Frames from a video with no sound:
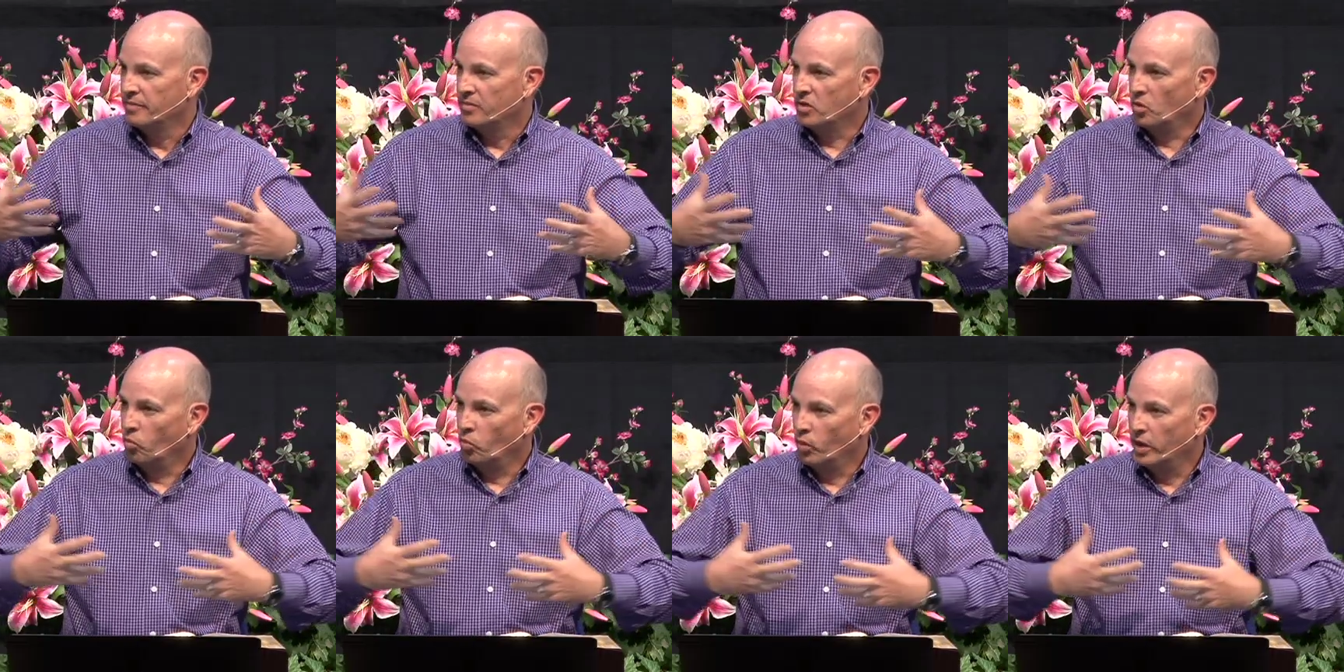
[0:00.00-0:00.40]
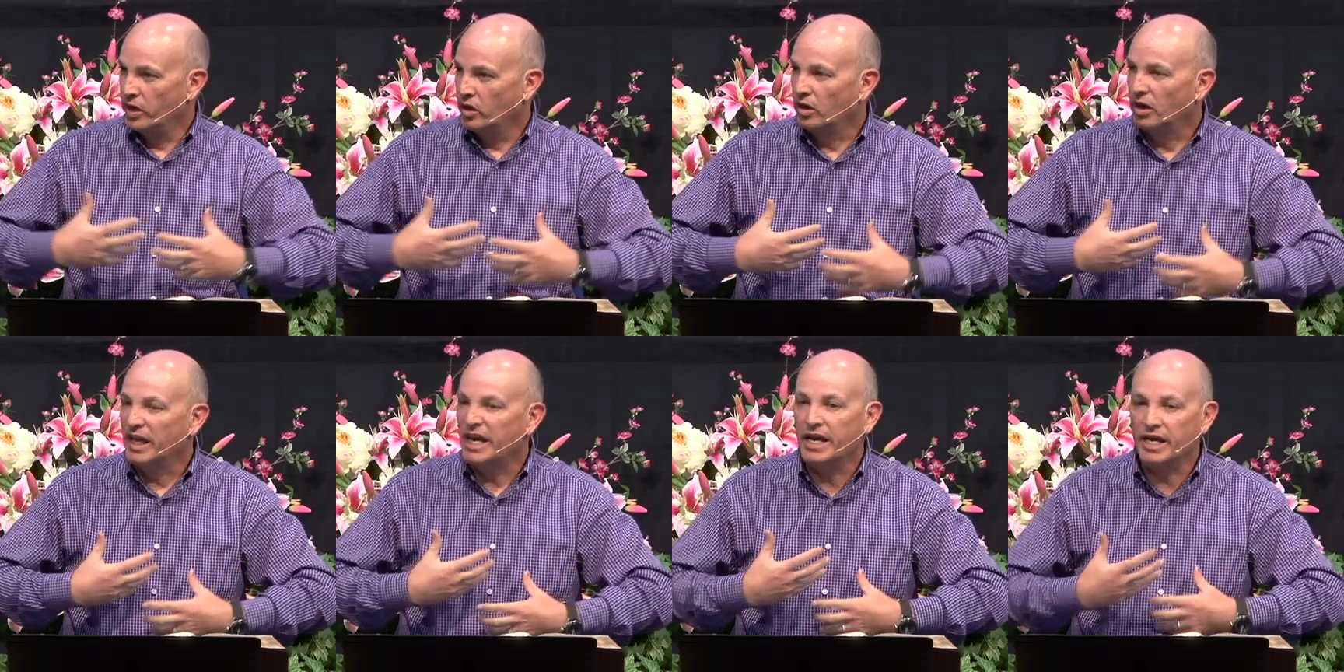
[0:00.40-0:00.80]
the
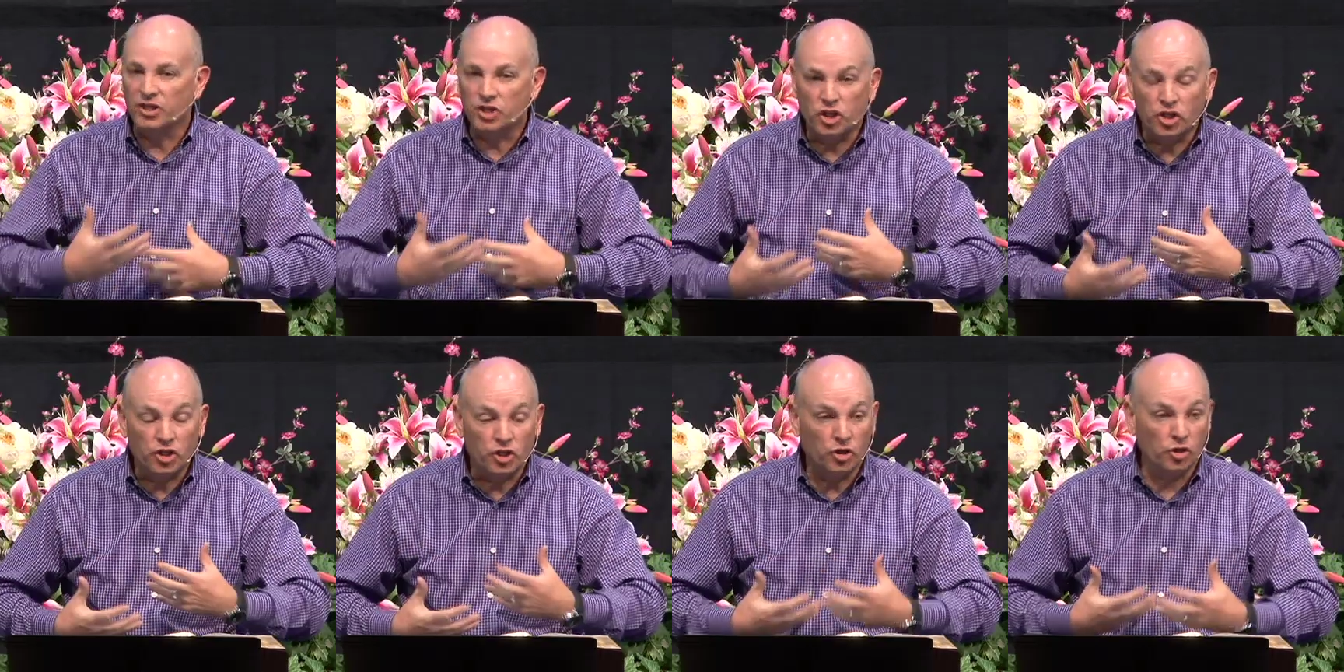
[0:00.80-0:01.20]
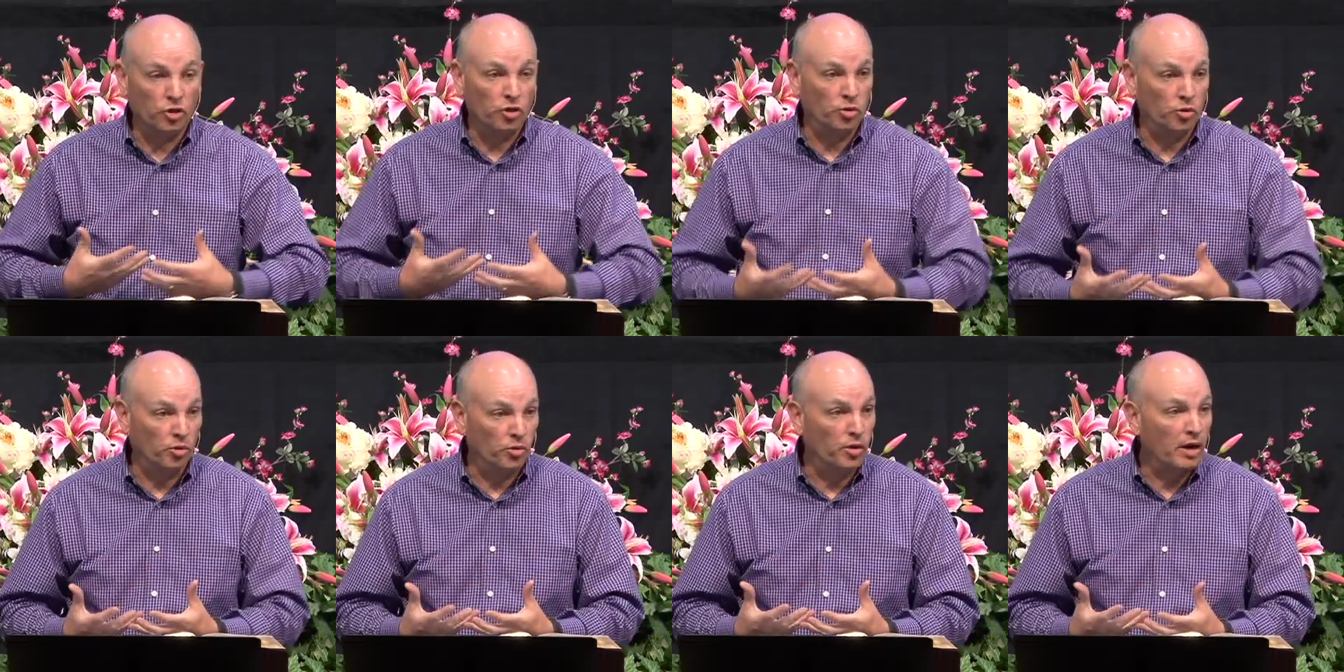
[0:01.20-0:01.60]
real
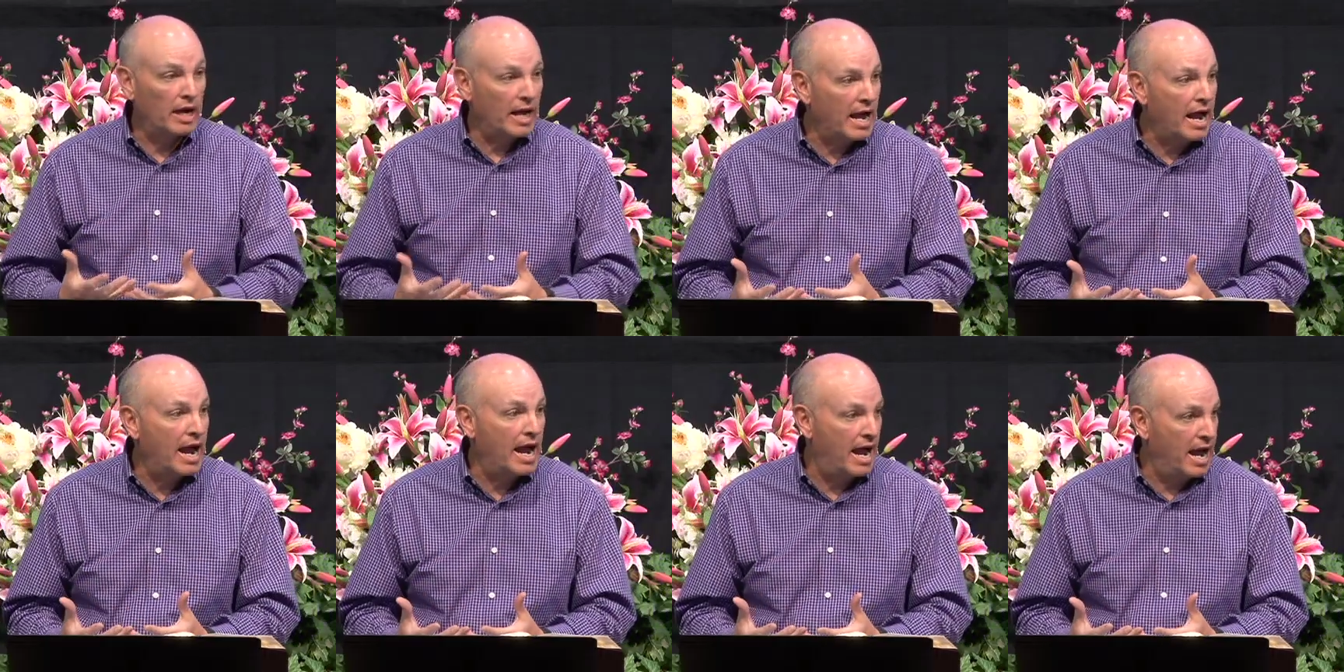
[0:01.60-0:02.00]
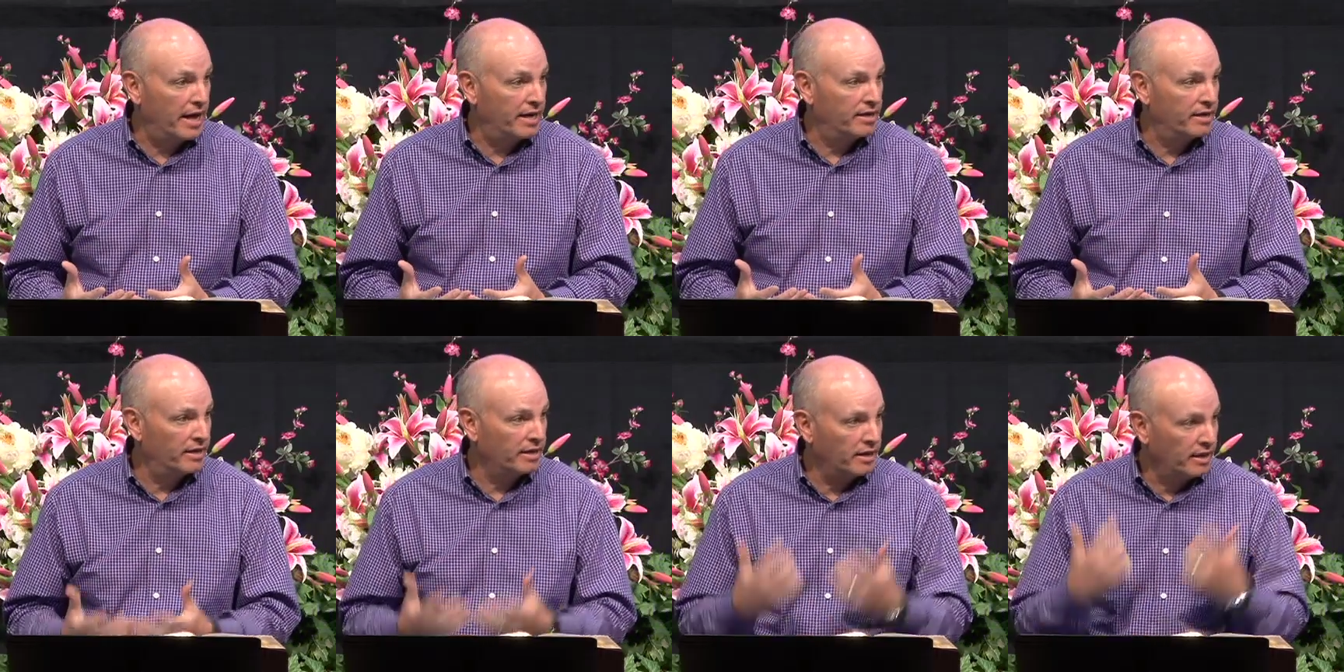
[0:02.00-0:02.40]
issue
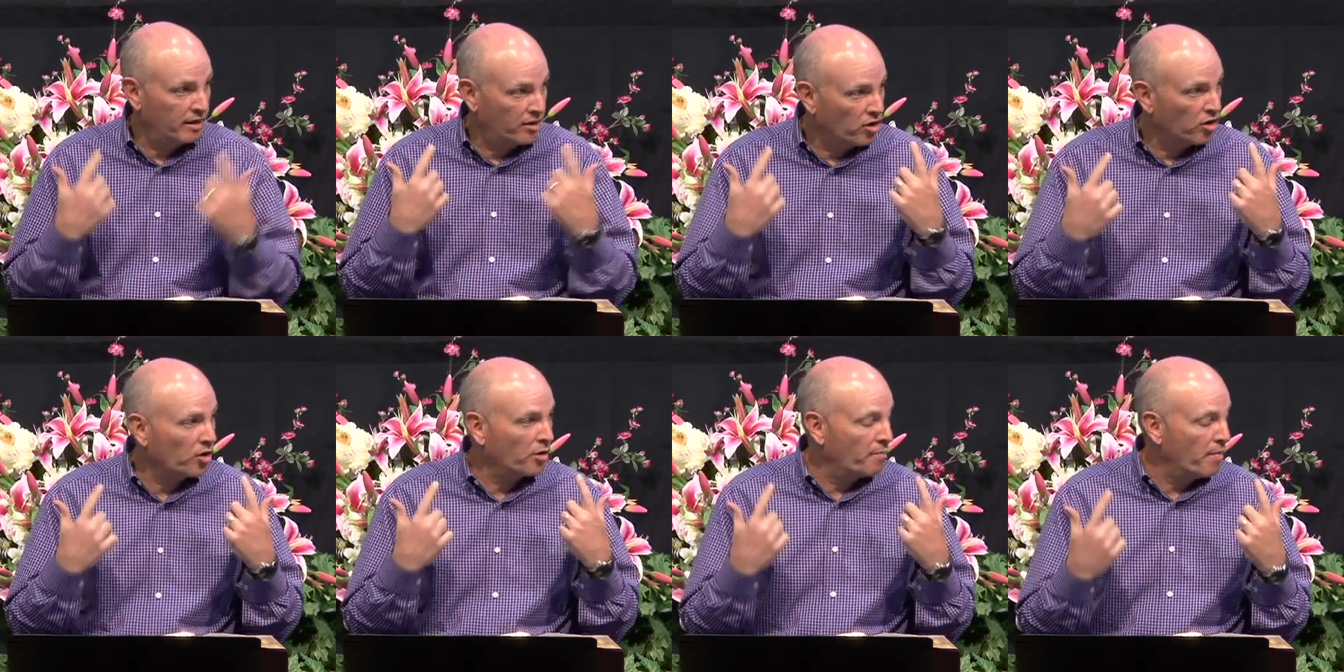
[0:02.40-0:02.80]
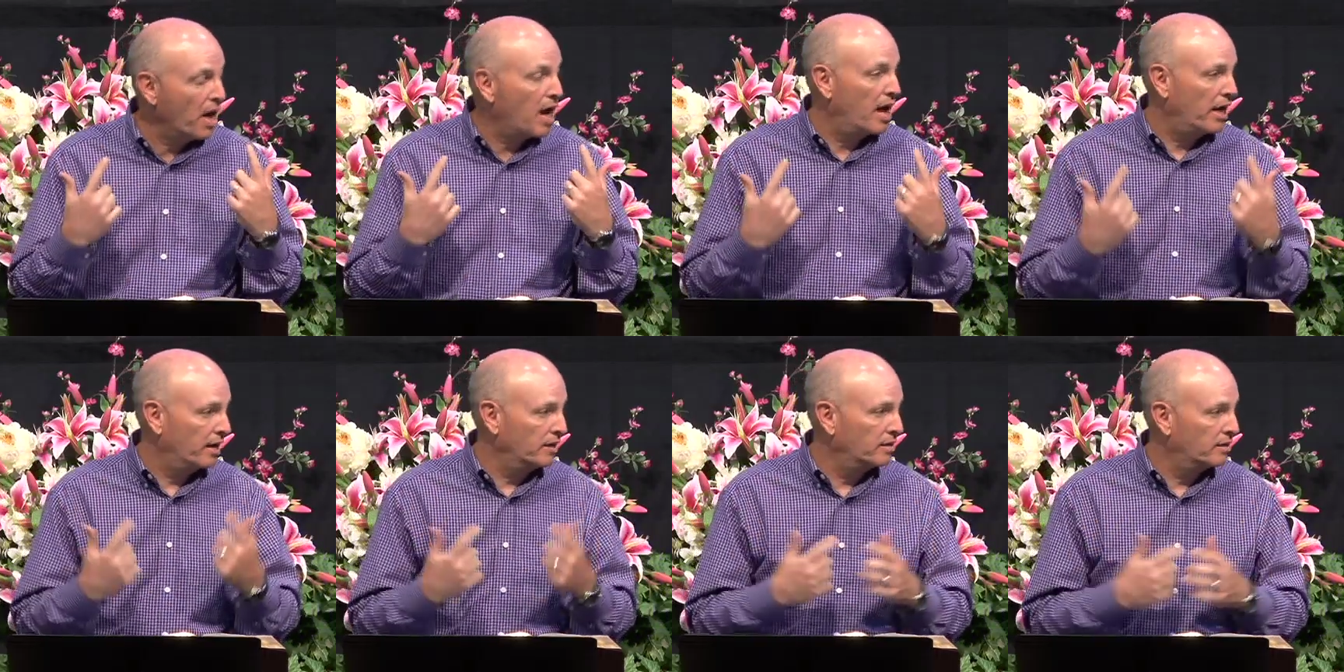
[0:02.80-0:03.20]
had in her
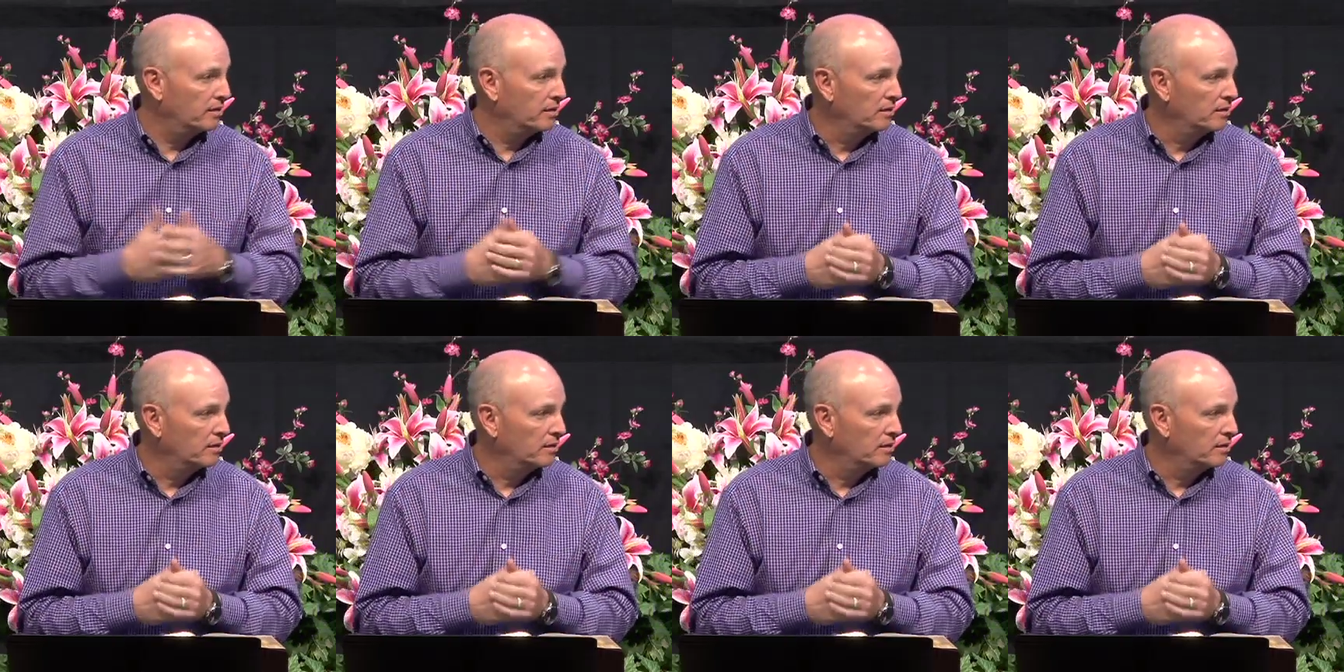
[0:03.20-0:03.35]
mind.